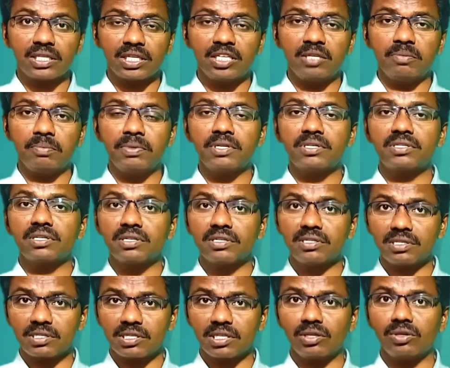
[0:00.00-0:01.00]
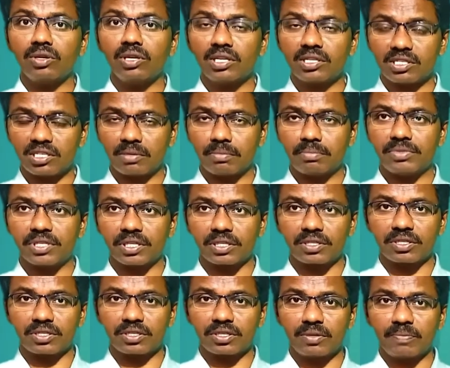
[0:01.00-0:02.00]
third person singular
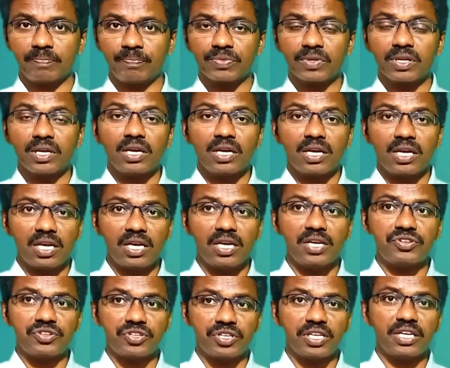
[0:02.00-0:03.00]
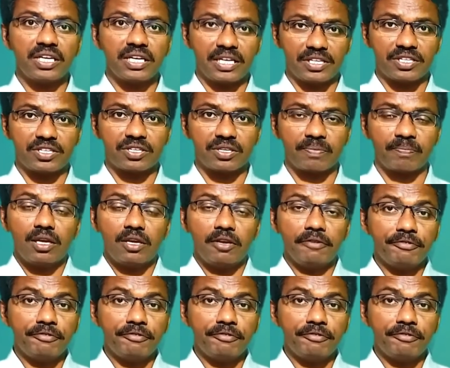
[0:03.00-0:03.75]
subject, he, she, it.